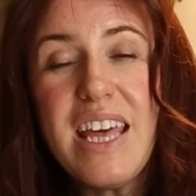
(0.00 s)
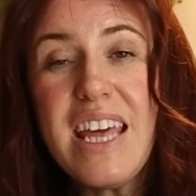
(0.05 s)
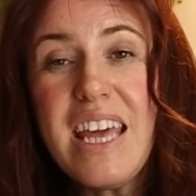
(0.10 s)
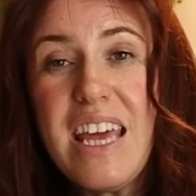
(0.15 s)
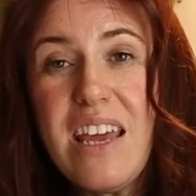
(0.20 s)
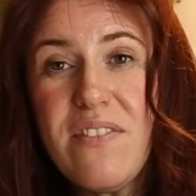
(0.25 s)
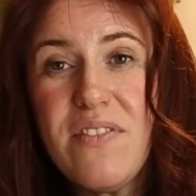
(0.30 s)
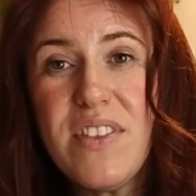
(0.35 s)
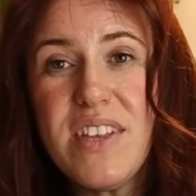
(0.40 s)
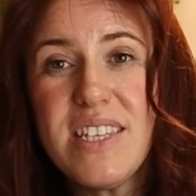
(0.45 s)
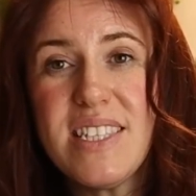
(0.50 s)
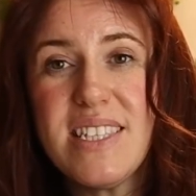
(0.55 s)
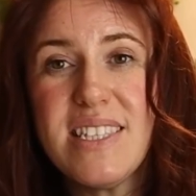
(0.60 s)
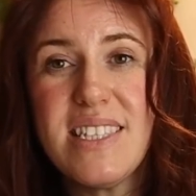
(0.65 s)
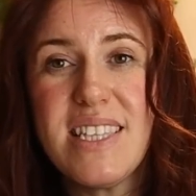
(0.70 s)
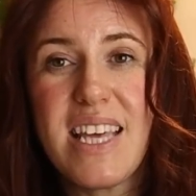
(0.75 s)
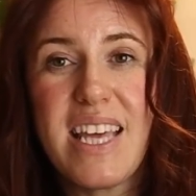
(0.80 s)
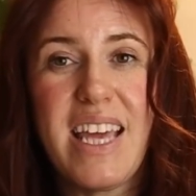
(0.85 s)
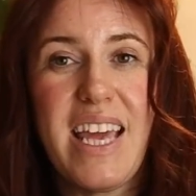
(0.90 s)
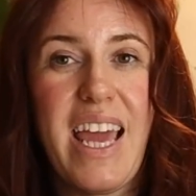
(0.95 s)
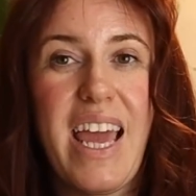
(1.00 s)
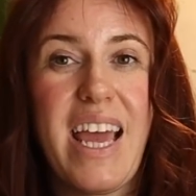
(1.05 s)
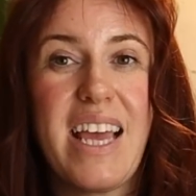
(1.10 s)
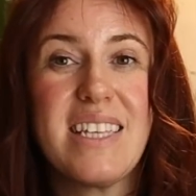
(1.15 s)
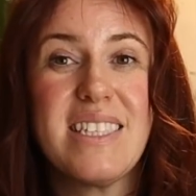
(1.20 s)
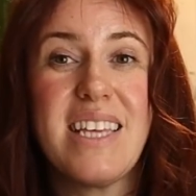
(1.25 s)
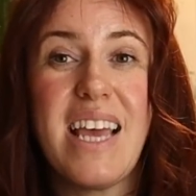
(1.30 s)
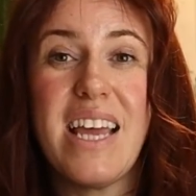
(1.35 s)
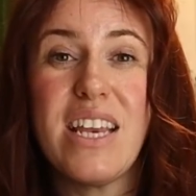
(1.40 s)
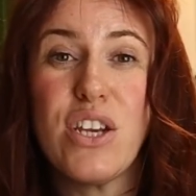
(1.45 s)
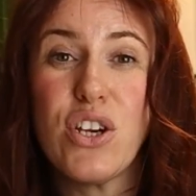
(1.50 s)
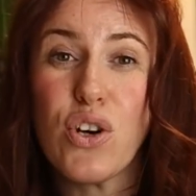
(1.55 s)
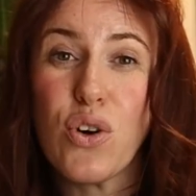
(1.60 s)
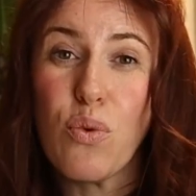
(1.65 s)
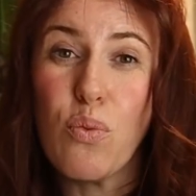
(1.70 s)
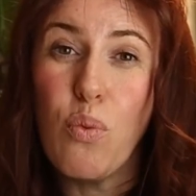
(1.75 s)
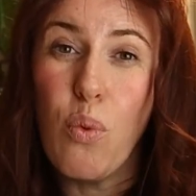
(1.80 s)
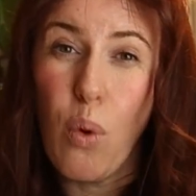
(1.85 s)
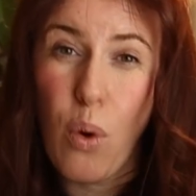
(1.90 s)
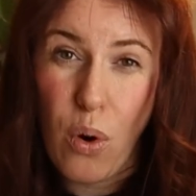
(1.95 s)
If this is the case and you're
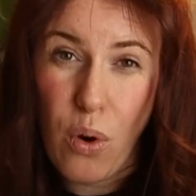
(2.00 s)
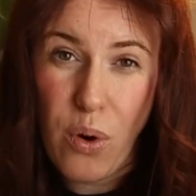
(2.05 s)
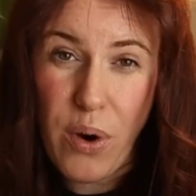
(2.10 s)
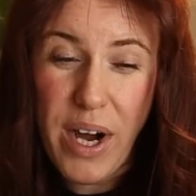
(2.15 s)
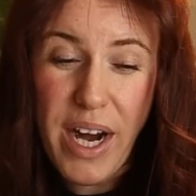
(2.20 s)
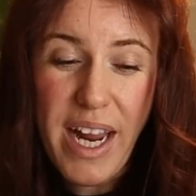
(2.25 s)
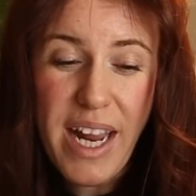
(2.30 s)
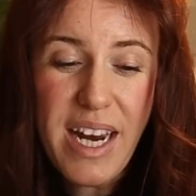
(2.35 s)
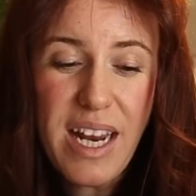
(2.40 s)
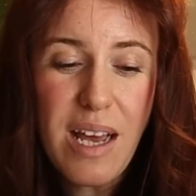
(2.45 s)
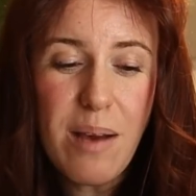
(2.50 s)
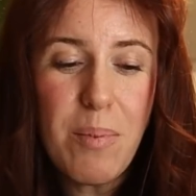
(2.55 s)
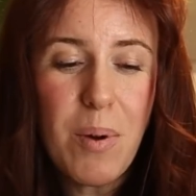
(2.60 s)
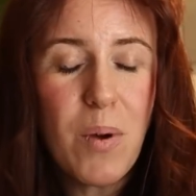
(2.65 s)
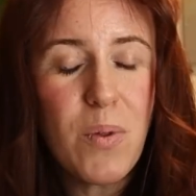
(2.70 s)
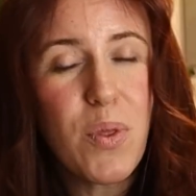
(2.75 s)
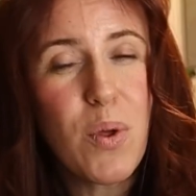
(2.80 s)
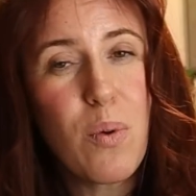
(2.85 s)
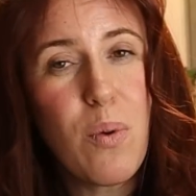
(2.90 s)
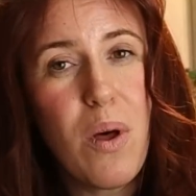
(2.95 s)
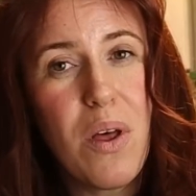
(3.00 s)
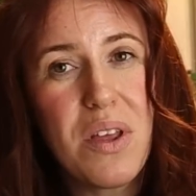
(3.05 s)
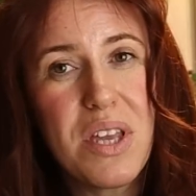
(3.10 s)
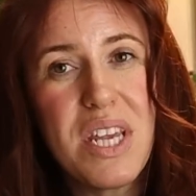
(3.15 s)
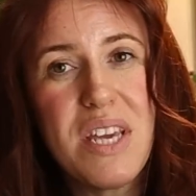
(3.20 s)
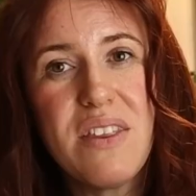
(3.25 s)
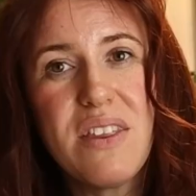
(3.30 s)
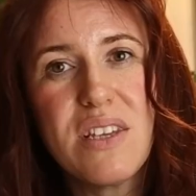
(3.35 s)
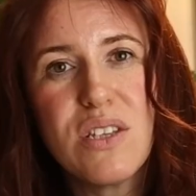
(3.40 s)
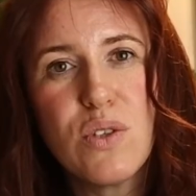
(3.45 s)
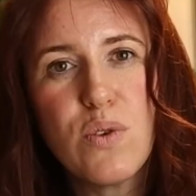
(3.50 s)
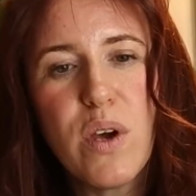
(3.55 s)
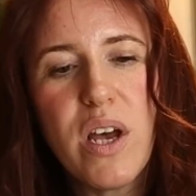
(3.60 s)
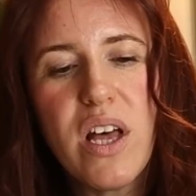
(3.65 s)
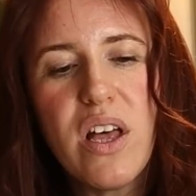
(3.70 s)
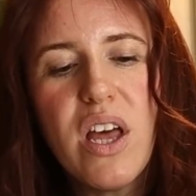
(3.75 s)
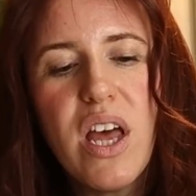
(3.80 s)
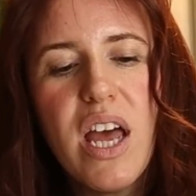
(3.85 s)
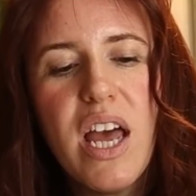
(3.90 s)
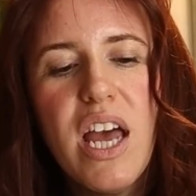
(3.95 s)
worried about the quality of the
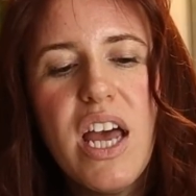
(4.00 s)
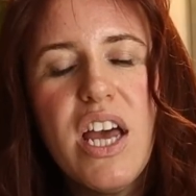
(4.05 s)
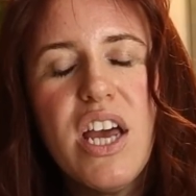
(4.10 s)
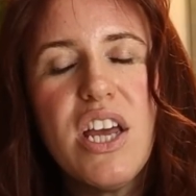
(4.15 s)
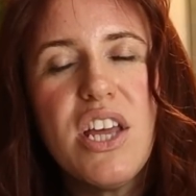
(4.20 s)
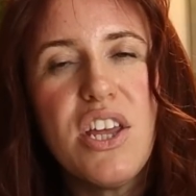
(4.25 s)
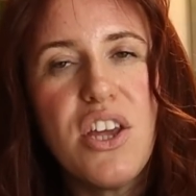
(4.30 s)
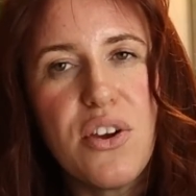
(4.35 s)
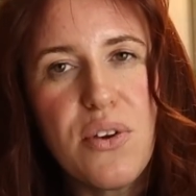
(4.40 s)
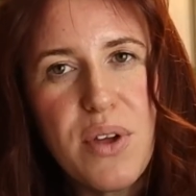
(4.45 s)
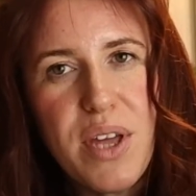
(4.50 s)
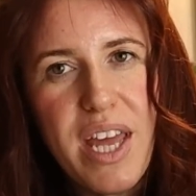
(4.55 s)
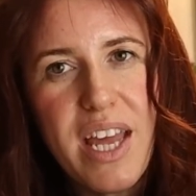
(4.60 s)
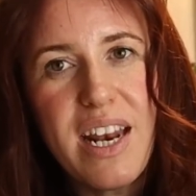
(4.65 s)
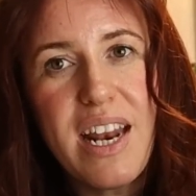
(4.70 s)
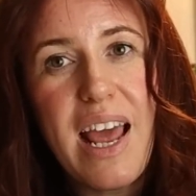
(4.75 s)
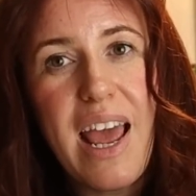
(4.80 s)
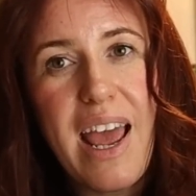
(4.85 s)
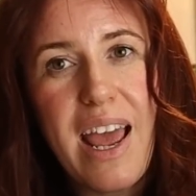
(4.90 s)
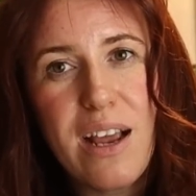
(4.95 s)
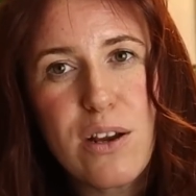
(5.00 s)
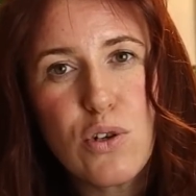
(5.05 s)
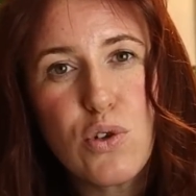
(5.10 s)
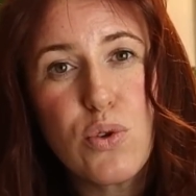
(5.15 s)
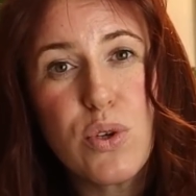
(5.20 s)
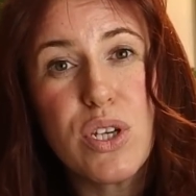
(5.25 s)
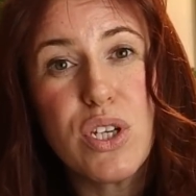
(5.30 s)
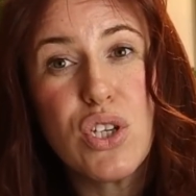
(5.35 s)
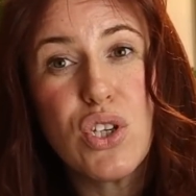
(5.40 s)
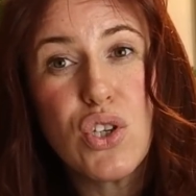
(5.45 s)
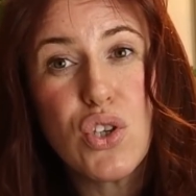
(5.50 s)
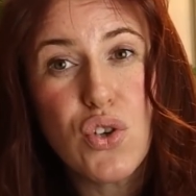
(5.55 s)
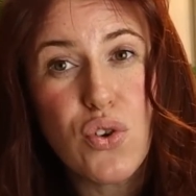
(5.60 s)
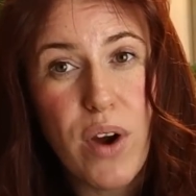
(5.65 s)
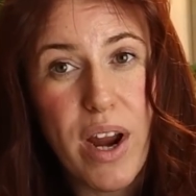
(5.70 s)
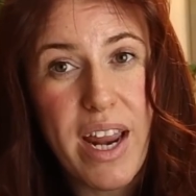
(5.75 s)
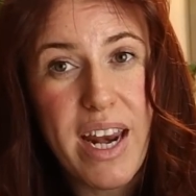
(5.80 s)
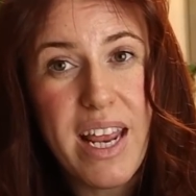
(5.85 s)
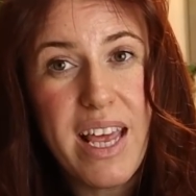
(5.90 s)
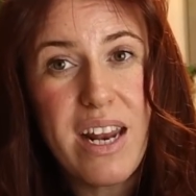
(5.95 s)
soil, you can actually
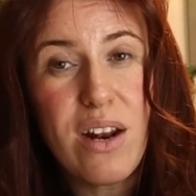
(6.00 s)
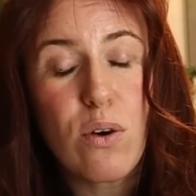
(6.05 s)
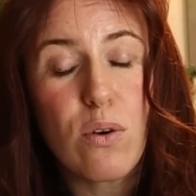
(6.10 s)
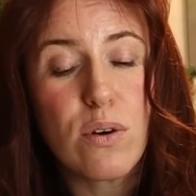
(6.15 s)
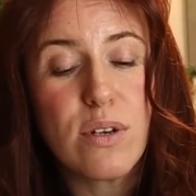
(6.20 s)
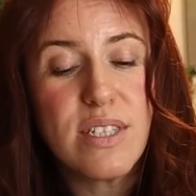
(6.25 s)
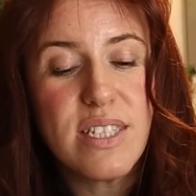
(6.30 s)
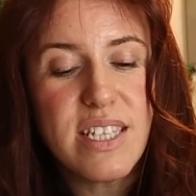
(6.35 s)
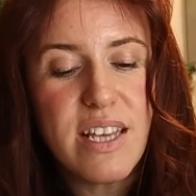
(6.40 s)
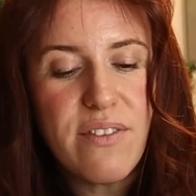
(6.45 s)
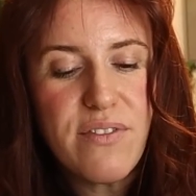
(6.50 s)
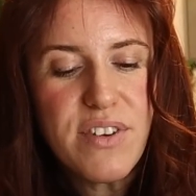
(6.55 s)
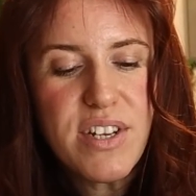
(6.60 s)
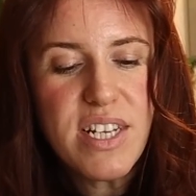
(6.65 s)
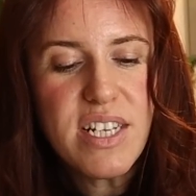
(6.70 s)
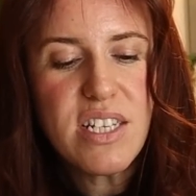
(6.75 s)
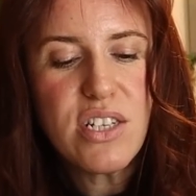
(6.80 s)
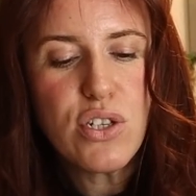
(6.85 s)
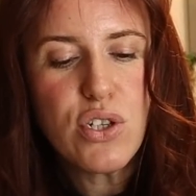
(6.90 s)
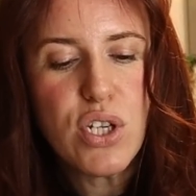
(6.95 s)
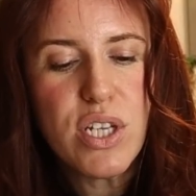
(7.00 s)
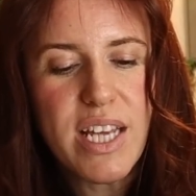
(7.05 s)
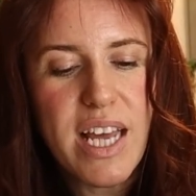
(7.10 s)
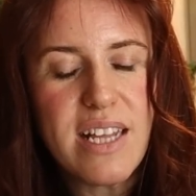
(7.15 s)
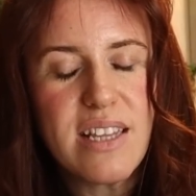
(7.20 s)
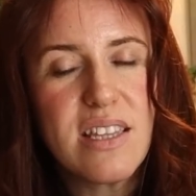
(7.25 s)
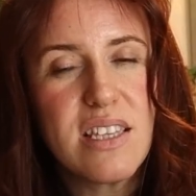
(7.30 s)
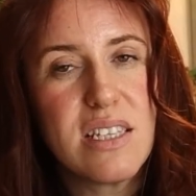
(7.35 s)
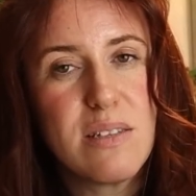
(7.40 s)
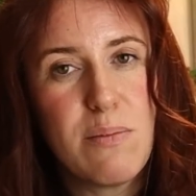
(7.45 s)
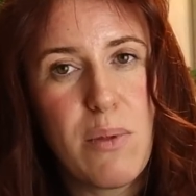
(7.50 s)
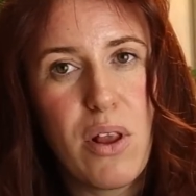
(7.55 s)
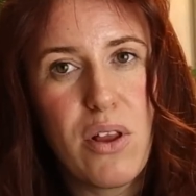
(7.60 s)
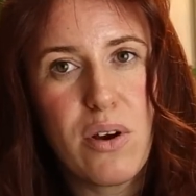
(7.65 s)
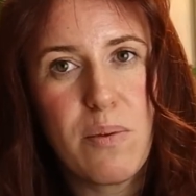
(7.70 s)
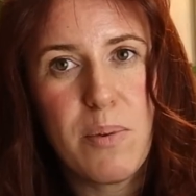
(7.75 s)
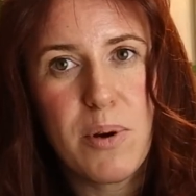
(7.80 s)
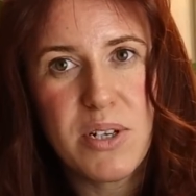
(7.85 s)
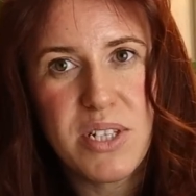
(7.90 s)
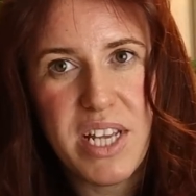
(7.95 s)
strain it or sift it to get the
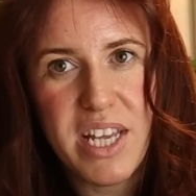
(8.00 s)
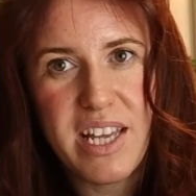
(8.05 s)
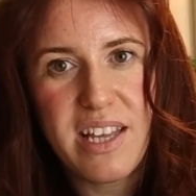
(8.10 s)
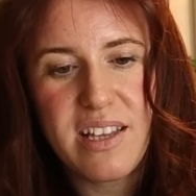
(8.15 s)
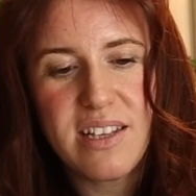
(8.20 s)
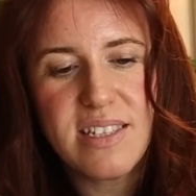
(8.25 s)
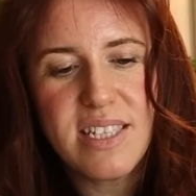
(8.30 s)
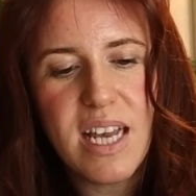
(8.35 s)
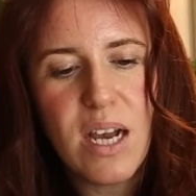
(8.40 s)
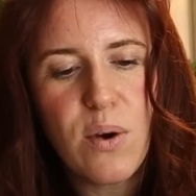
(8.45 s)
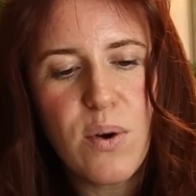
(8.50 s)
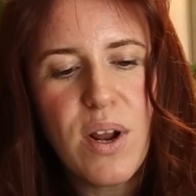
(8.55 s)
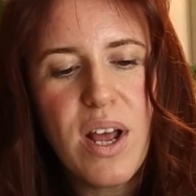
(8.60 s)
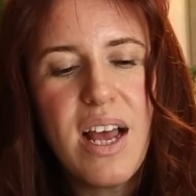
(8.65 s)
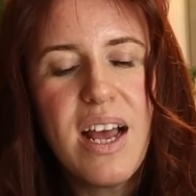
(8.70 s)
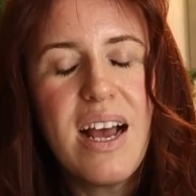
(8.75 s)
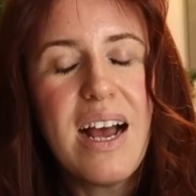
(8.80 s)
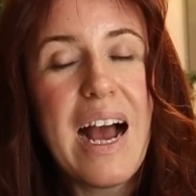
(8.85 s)
smaller particulates out.